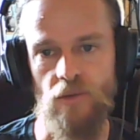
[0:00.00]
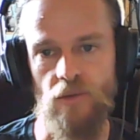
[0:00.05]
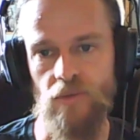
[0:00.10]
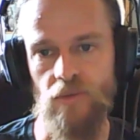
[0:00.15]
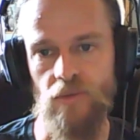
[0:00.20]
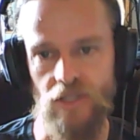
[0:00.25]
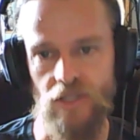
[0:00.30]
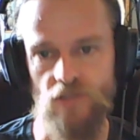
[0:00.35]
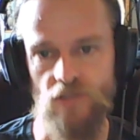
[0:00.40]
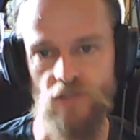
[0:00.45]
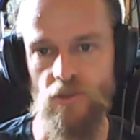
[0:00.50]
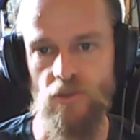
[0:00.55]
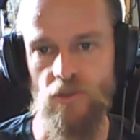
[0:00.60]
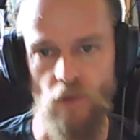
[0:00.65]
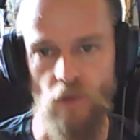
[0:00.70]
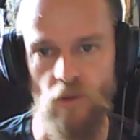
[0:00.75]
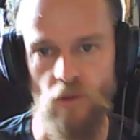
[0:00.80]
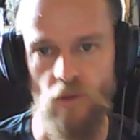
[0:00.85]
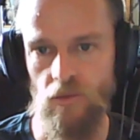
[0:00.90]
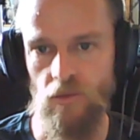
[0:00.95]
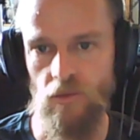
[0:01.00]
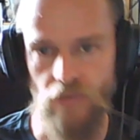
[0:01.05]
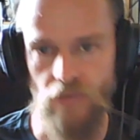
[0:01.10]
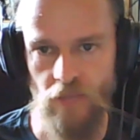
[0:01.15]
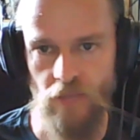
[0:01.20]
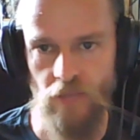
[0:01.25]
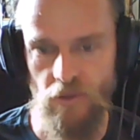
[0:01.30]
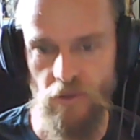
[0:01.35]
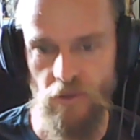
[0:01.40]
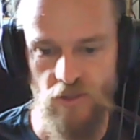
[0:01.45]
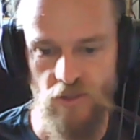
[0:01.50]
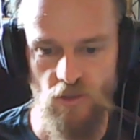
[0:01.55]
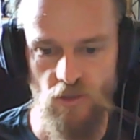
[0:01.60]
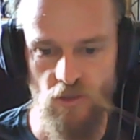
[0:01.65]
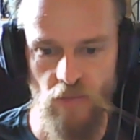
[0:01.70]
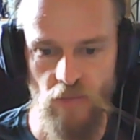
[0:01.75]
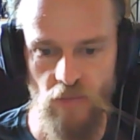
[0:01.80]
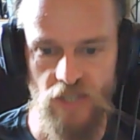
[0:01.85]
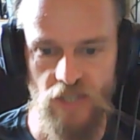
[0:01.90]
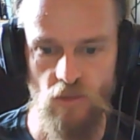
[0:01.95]
injury roll and be
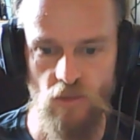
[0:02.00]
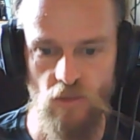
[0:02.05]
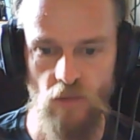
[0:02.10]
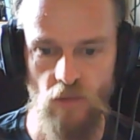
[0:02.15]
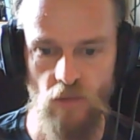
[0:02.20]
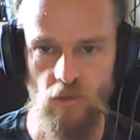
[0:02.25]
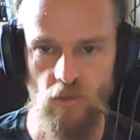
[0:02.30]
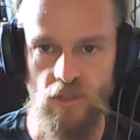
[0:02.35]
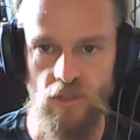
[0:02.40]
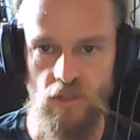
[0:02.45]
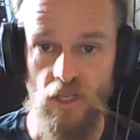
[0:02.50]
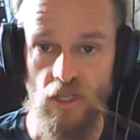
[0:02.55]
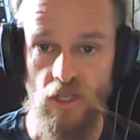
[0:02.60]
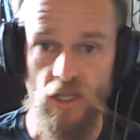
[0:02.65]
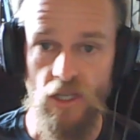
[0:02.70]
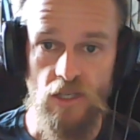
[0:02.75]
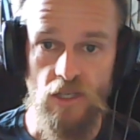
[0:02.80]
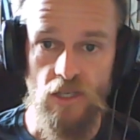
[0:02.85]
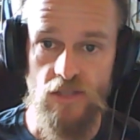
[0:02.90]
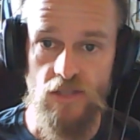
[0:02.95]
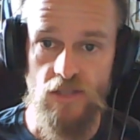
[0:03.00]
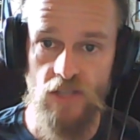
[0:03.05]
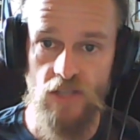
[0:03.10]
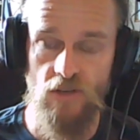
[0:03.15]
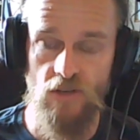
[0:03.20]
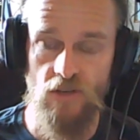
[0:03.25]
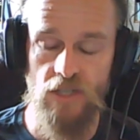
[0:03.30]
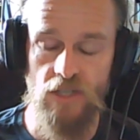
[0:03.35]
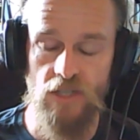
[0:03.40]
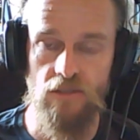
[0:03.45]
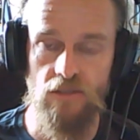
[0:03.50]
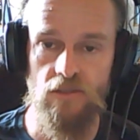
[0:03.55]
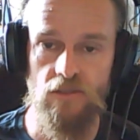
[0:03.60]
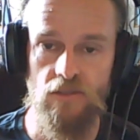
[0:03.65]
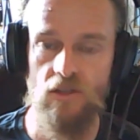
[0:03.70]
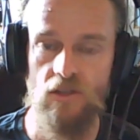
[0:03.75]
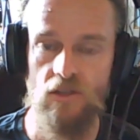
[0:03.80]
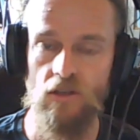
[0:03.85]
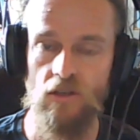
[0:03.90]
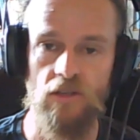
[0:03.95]
restored back to 1 wound. Sounds great. It's
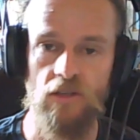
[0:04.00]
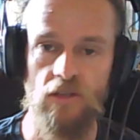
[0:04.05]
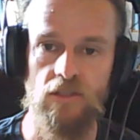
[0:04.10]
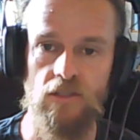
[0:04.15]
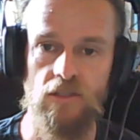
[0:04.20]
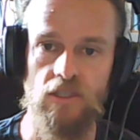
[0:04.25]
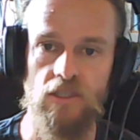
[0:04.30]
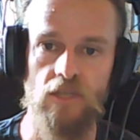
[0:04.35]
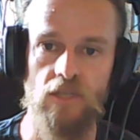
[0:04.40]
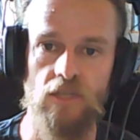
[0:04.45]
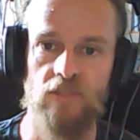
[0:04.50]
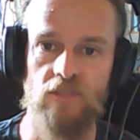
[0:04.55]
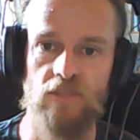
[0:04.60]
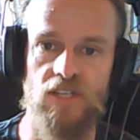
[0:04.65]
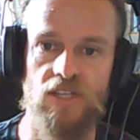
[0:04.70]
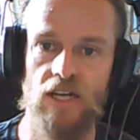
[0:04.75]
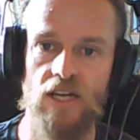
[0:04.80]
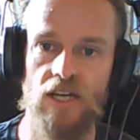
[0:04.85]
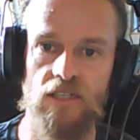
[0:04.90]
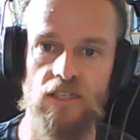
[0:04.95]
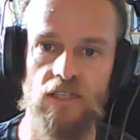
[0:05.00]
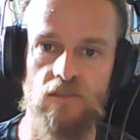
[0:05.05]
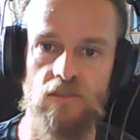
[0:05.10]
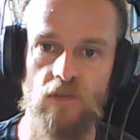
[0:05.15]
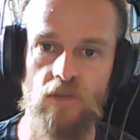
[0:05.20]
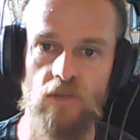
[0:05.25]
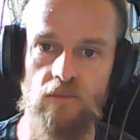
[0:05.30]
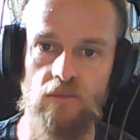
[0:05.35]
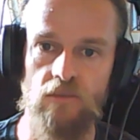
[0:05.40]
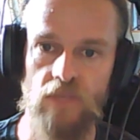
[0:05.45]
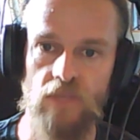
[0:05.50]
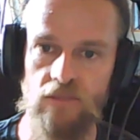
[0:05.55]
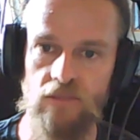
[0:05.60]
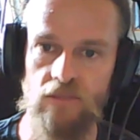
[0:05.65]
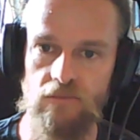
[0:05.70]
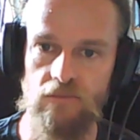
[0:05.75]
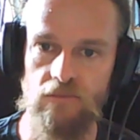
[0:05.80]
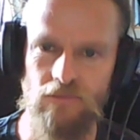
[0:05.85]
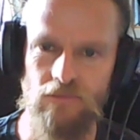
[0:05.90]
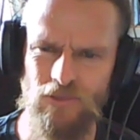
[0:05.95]
kind of like the Astartes one, but
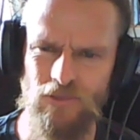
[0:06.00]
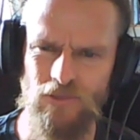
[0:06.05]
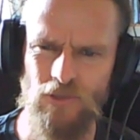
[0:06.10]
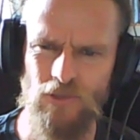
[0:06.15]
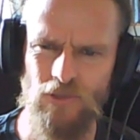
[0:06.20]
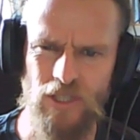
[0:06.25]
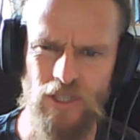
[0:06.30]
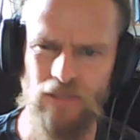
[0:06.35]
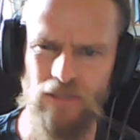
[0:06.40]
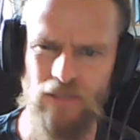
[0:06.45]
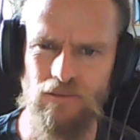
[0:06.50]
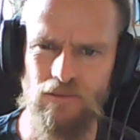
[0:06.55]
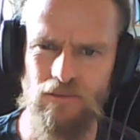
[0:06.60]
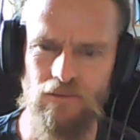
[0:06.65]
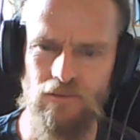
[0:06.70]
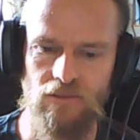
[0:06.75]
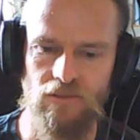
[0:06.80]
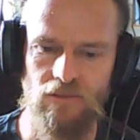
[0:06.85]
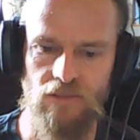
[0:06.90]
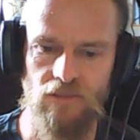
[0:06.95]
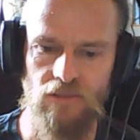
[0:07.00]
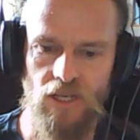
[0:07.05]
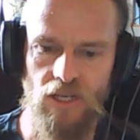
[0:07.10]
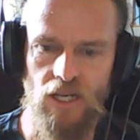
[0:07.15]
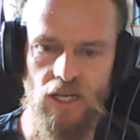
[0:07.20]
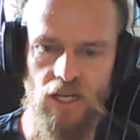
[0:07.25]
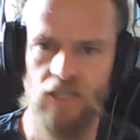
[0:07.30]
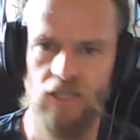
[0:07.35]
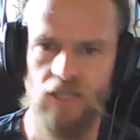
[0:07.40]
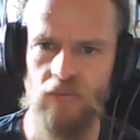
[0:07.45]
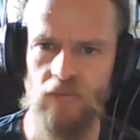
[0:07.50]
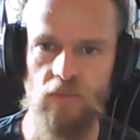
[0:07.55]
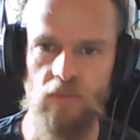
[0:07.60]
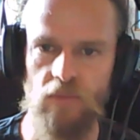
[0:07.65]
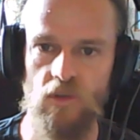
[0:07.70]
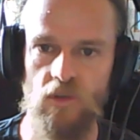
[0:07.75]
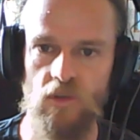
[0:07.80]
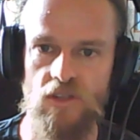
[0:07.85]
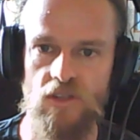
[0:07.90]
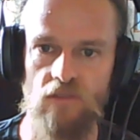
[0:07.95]
3 command
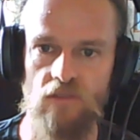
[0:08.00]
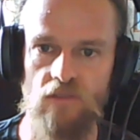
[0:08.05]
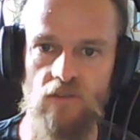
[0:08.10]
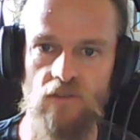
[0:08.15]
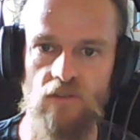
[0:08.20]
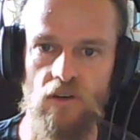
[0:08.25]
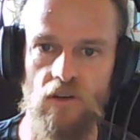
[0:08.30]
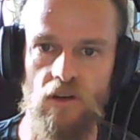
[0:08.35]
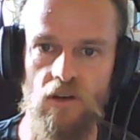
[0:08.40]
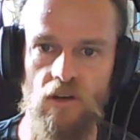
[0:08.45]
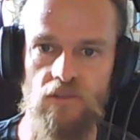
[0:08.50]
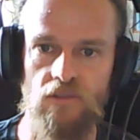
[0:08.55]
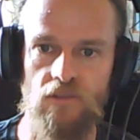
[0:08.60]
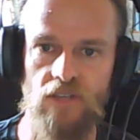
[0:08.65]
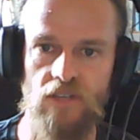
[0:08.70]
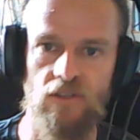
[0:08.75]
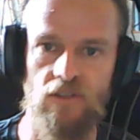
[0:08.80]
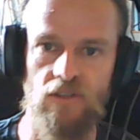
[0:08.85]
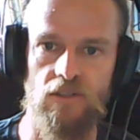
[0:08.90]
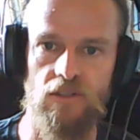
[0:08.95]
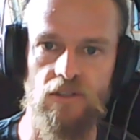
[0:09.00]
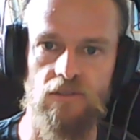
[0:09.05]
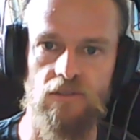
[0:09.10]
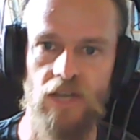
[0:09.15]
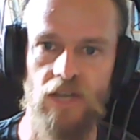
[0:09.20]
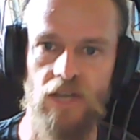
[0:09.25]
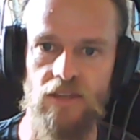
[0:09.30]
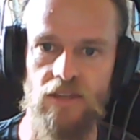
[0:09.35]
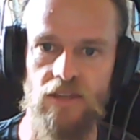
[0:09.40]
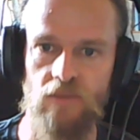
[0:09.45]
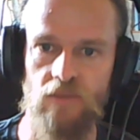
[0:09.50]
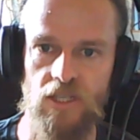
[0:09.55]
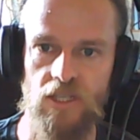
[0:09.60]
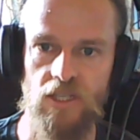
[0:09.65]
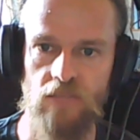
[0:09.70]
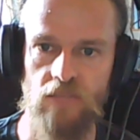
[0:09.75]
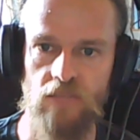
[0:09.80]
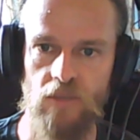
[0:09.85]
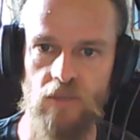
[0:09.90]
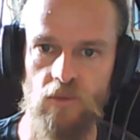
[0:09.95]
points. I've never had that many
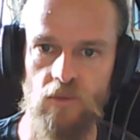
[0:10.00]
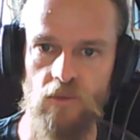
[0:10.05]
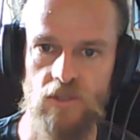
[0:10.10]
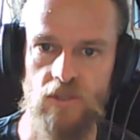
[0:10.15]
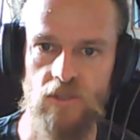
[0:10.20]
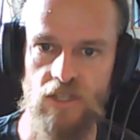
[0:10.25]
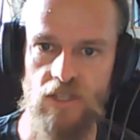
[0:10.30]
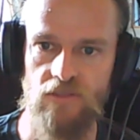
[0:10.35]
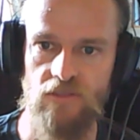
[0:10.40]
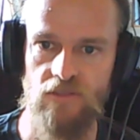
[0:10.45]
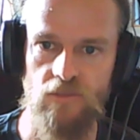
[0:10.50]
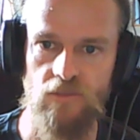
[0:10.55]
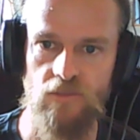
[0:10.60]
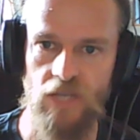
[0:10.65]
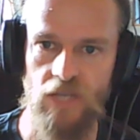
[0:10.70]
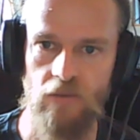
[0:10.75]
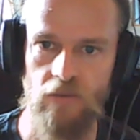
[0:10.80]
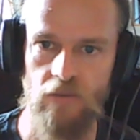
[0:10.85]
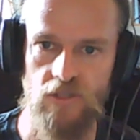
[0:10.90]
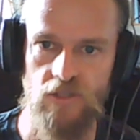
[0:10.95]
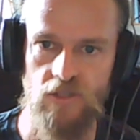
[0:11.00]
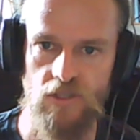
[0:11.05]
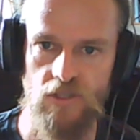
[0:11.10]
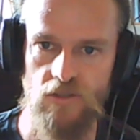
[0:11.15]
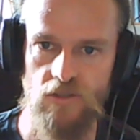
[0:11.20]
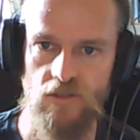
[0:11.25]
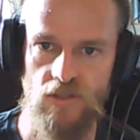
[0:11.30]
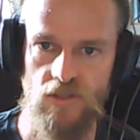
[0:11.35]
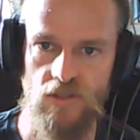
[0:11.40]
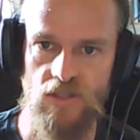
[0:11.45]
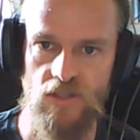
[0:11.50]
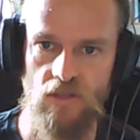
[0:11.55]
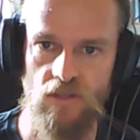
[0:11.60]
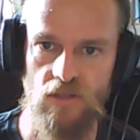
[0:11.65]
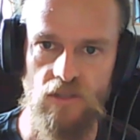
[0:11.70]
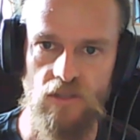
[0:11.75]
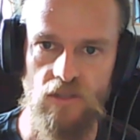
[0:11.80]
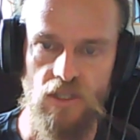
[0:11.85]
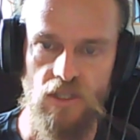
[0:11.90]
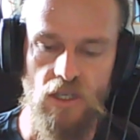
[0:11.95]
command points left to be able to use it, so
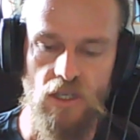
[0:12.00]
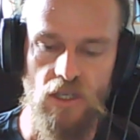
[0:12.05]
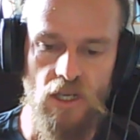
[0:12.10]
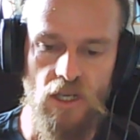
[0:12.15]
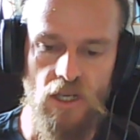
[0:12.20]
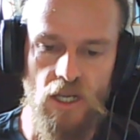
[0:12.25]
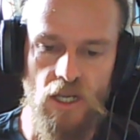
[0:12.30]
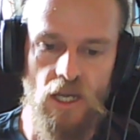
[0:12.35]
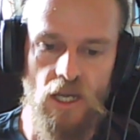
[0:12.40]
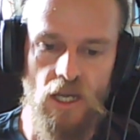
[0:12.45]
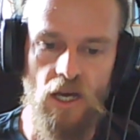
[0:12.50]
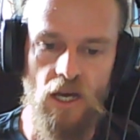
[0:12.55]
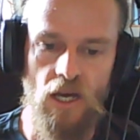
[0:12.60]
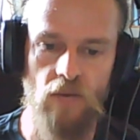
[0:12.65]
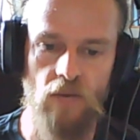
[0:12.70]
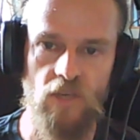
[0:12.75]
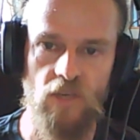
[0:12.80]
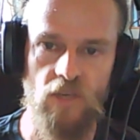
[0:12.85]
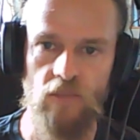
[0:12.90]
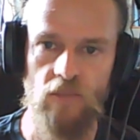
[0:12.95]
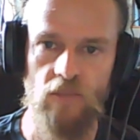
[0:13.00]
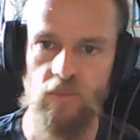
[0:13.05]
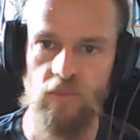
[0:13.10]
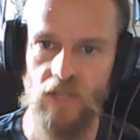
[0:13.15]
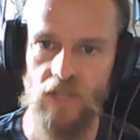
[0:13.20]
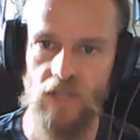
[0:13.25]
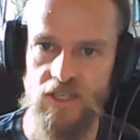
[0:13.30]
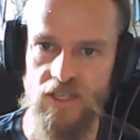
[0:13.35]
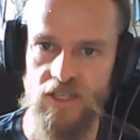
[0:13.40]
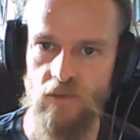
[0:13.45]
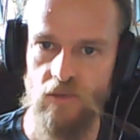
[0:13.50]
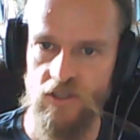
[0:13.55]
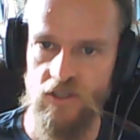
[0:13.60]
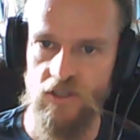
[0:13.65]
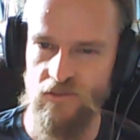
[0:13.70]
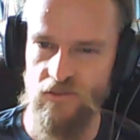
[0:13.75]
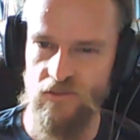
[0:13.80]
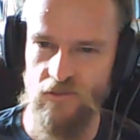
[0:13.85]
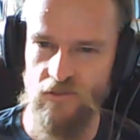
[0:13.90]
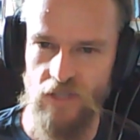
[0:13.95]
I'm going to class that one
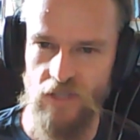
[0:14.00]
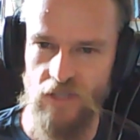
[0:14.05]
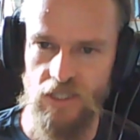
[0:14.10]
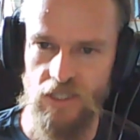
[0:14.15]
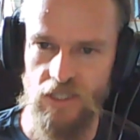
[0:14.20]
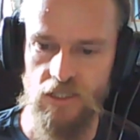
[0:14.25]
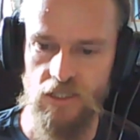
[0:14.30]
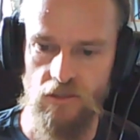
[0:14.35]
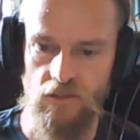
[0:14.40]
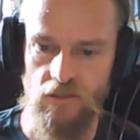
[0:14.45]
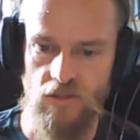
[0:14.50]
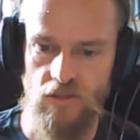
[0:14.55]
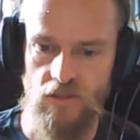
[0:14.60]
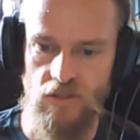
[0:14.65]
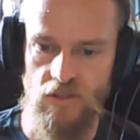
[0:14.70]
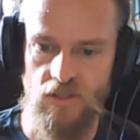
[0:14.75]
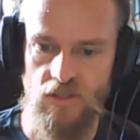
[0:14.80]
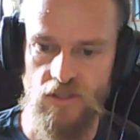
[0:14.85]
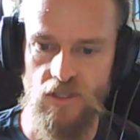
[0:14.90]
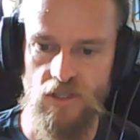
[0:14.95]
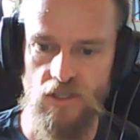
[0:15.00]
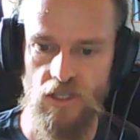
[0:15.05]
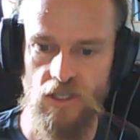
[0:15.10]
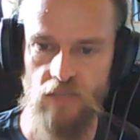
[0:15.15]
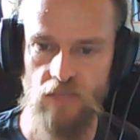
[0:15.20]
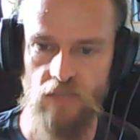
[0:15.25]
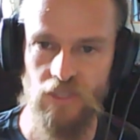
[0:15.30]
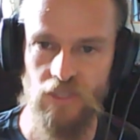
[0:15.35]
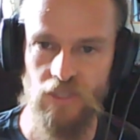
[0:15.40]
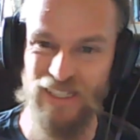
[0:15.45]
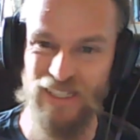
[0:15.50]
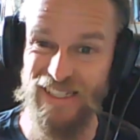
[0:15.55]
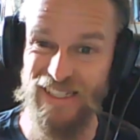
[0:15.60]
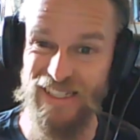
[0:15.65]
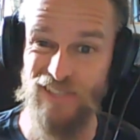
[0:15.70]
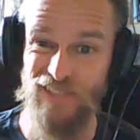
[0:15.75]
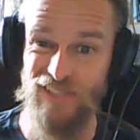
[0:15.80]
as fairly useless, unless you've